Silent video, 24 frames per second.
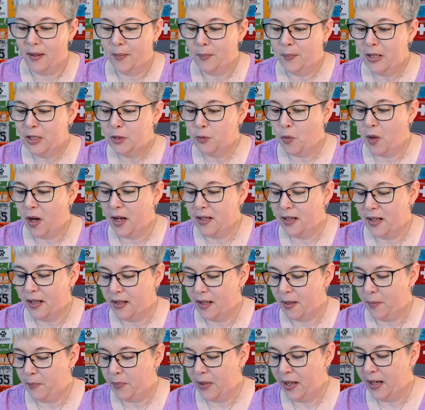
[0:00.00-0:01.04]
Miss Wanda,
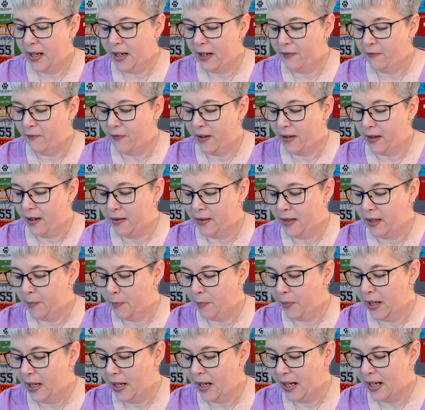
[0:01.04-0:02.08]
the big the
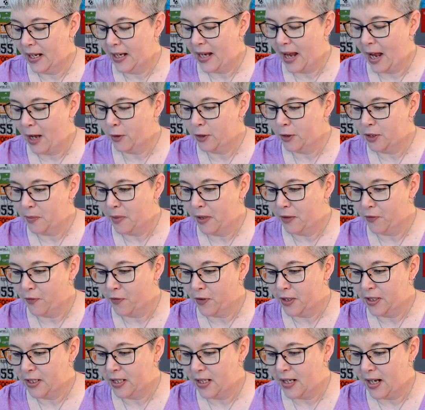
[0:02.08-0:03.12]
big announcement
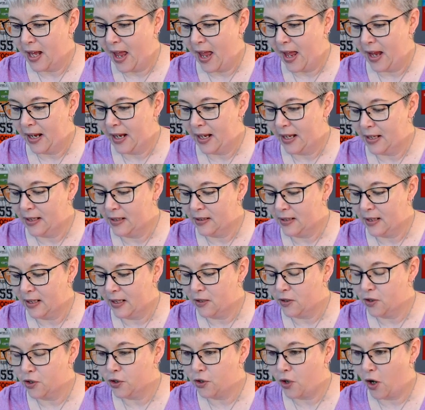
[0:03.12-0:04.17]
for today is that
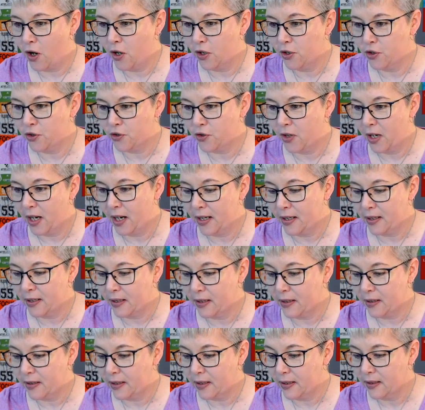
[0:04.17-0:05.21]
Starstruck,
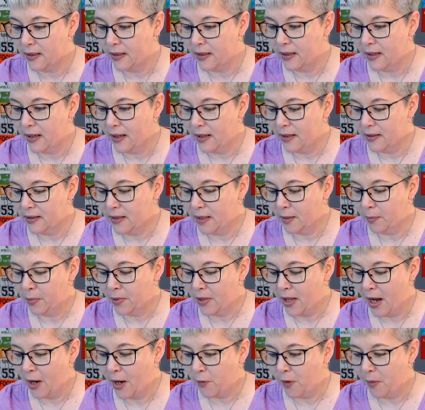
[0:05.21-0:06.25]
the
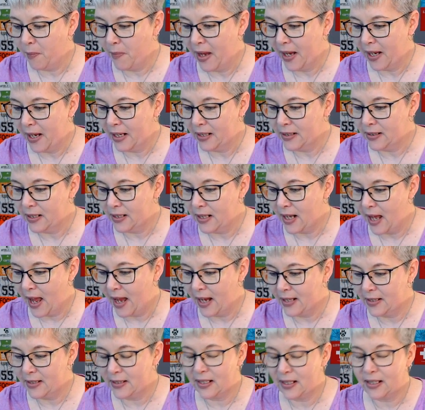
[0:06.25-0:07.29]
block we're making today,
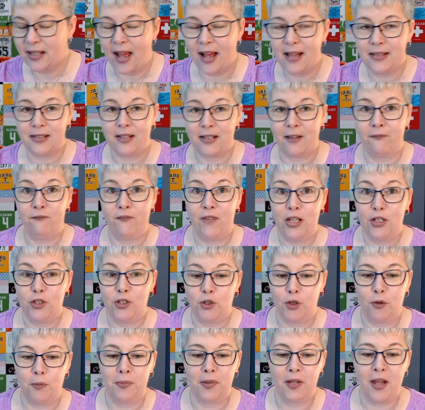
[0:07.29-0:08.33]
is the last
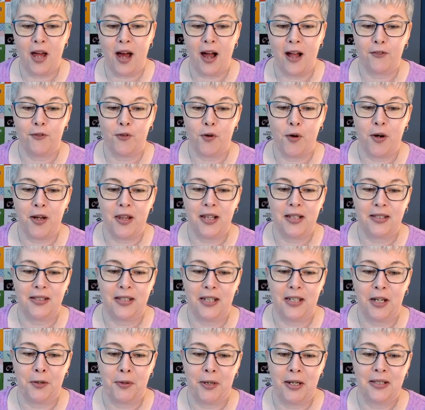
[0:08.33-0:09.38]
official block for this
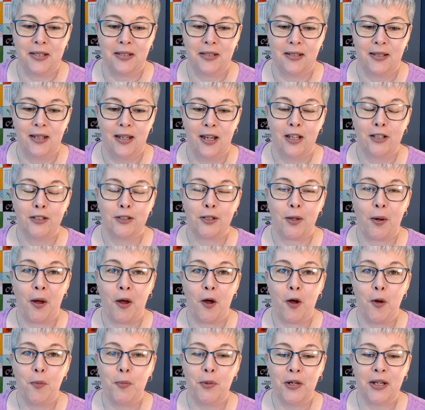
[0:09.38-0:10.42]
series. So I
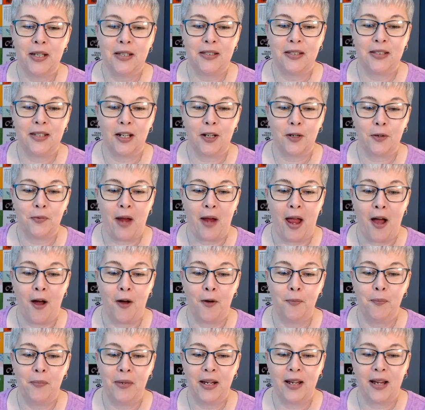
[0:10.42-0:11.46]
hope you can stick
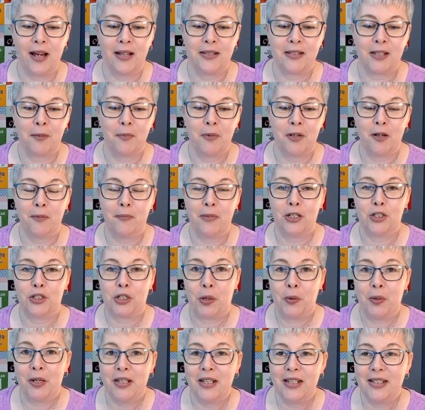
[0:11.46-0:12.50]
around because I'm going to be
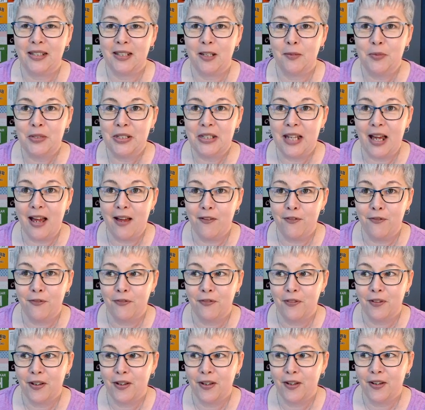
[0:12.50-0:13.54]
showing you some stuff
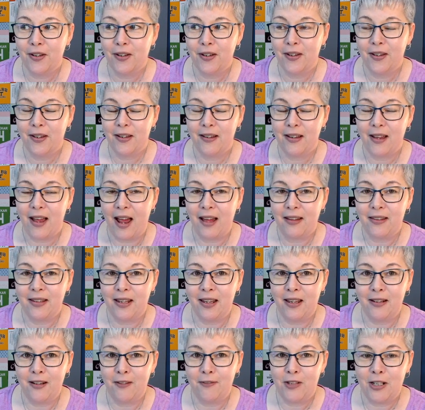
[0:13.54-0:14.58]
at the
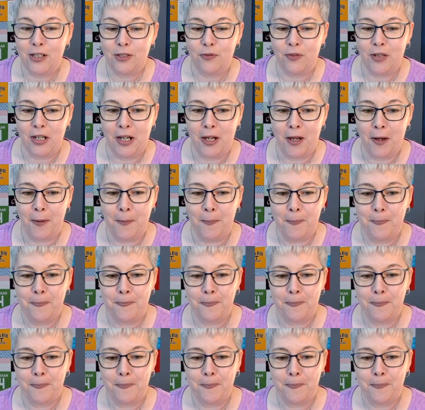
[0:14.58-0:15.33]
end of this video.